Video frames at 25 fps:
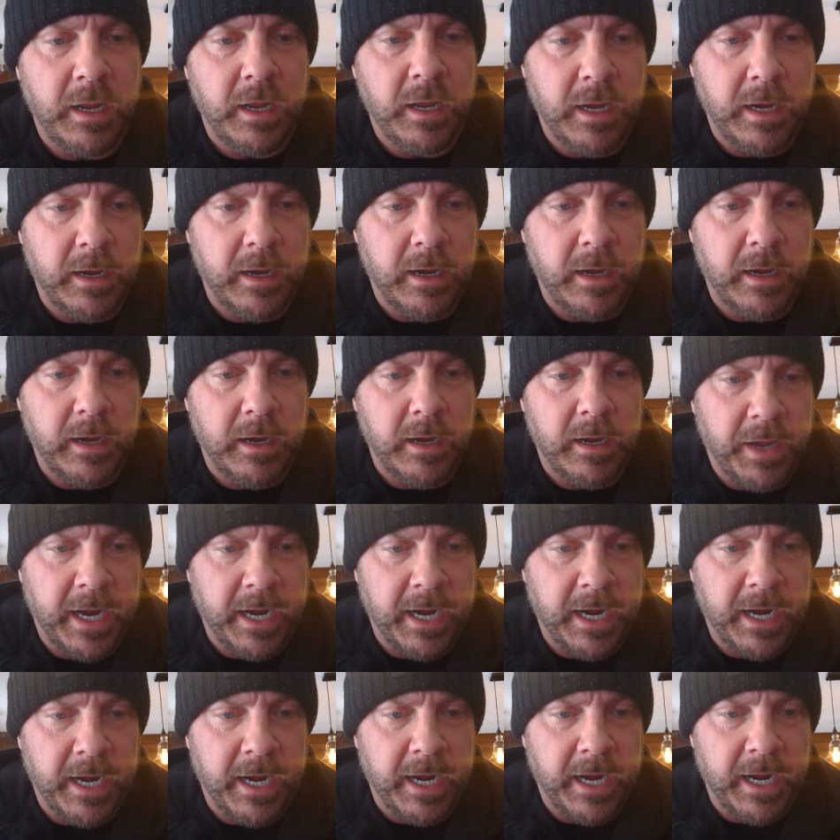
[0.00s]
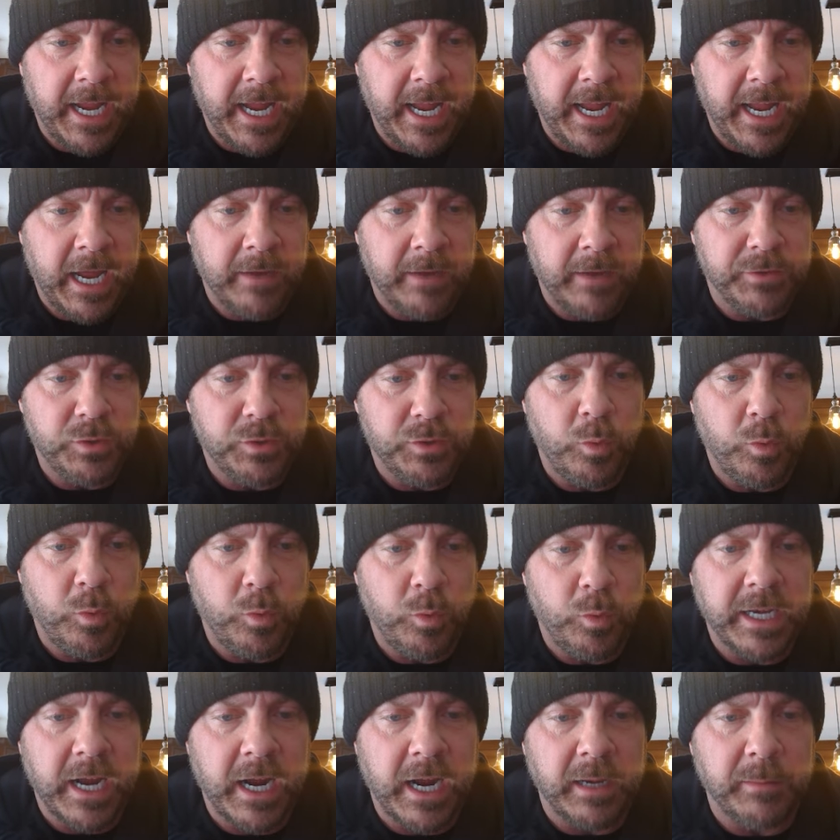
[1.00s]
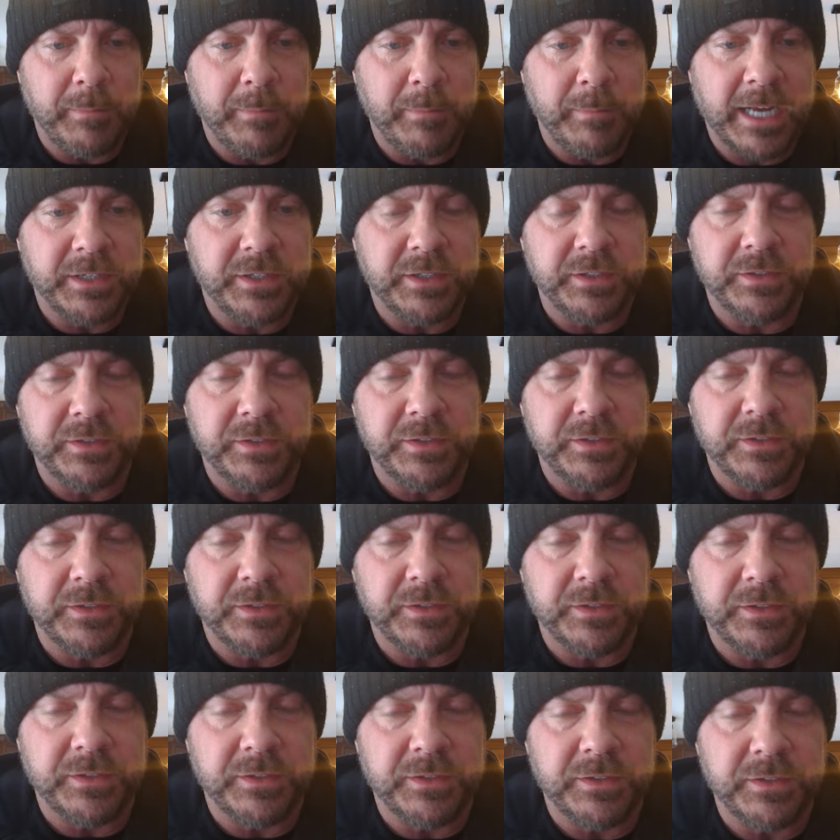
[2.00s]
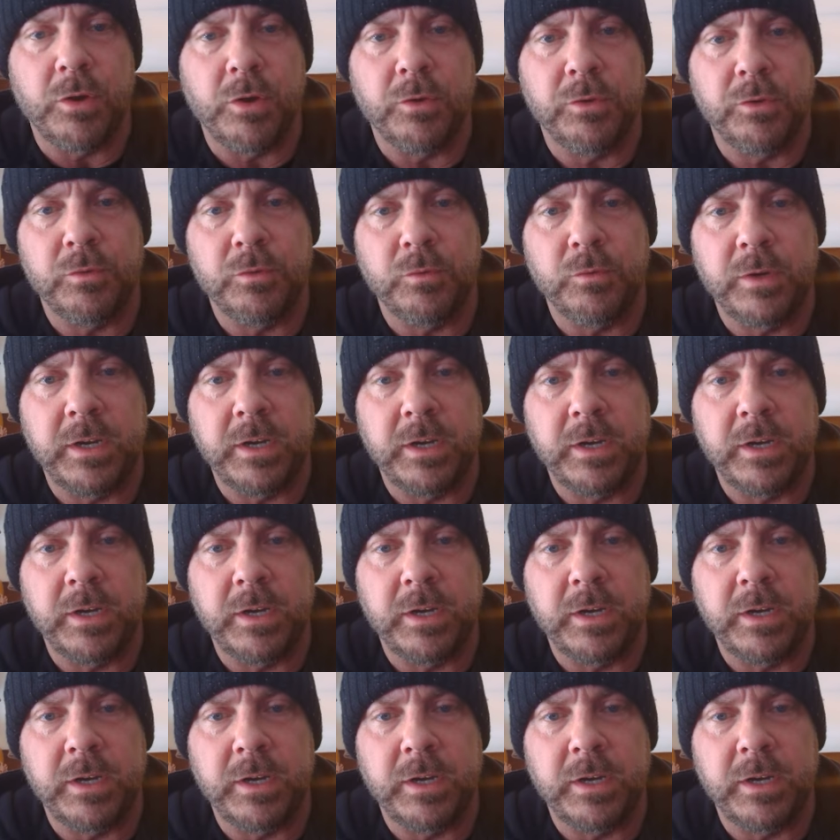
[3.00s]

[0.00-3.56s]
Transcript: I already have 29 matches that we're going to go through here.